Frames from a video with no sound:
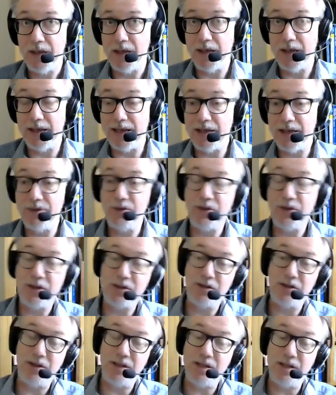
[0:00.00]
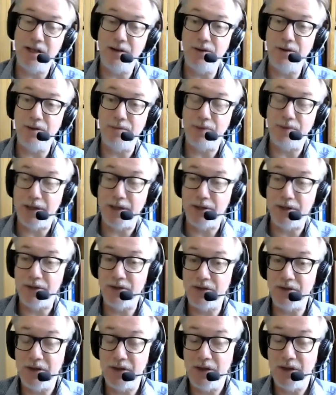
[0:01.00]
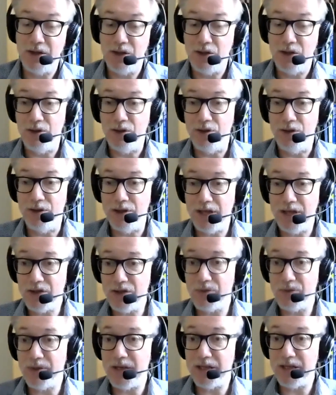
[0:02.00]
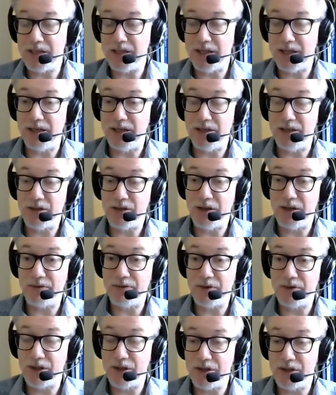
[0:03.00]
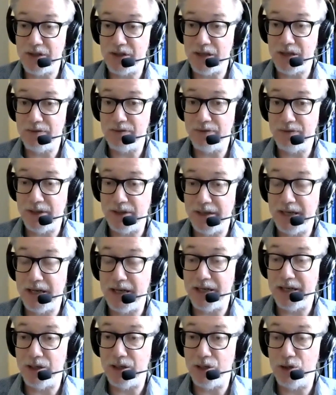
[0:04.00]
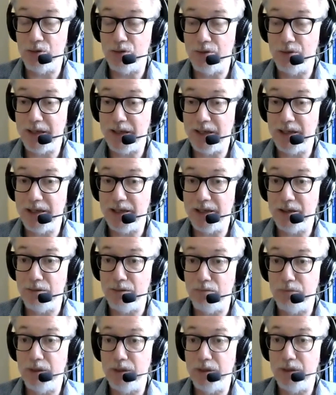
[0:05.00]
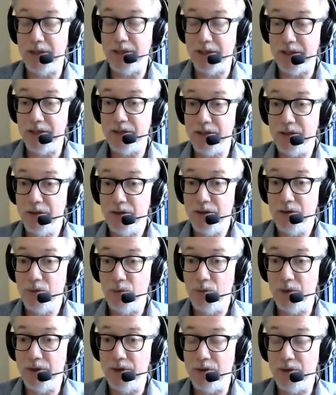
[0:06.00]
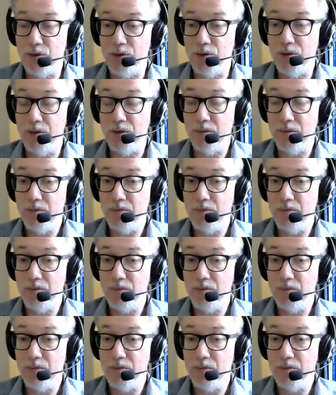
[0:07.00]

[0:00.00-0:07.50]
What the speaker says: allows us to tell the brands these retailers have successfully and correctly complied with your